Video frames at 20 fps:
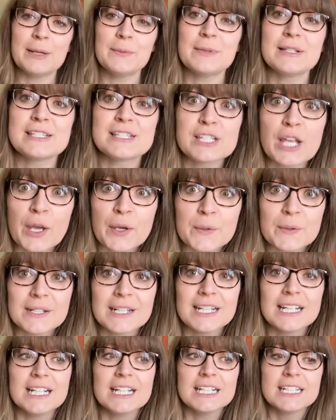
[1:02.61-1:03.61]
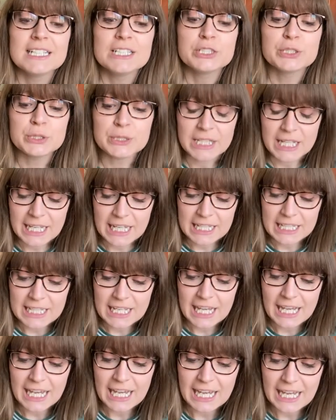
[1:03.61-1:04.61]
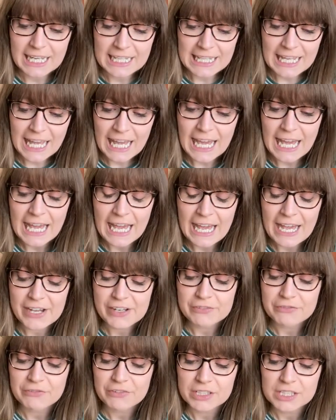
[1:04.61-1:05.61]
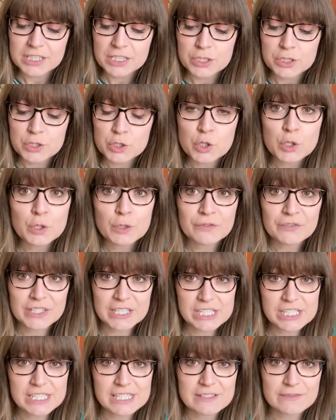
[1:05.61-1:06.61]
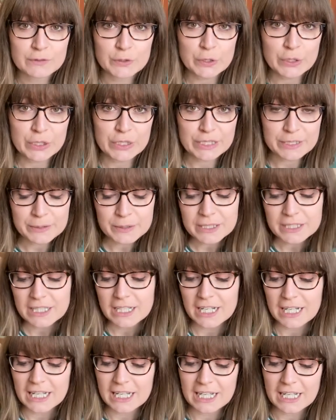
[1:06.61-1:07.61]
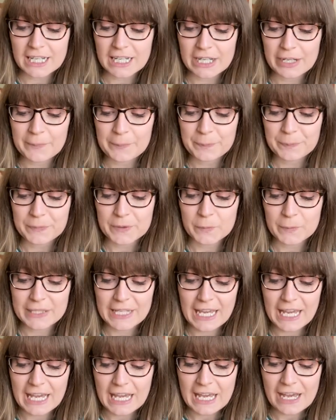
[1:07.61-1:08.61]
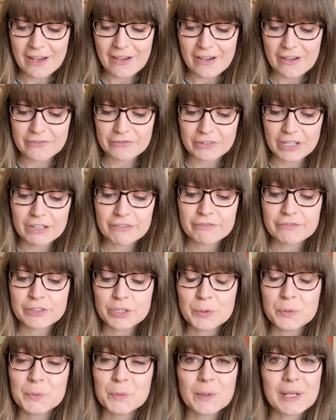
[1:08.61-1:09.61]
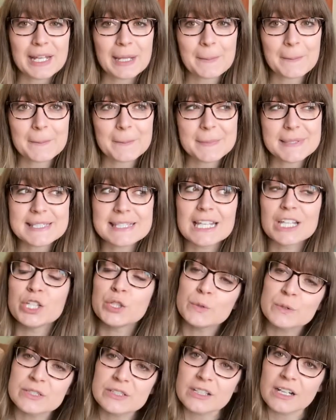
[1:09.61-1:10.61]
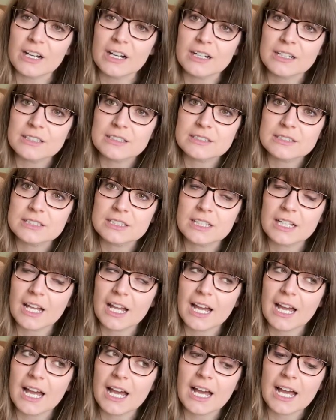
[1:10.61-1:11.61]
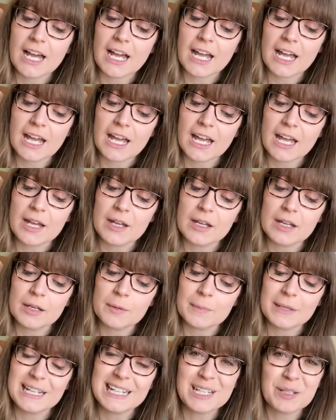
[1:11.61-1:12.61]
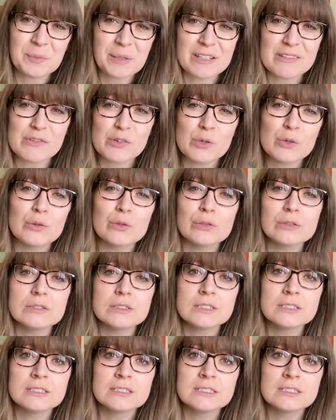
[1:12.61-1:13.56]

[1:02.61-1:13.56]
So today I have 2 finishes for you. We have a few whips, a new start, a little bit of haul.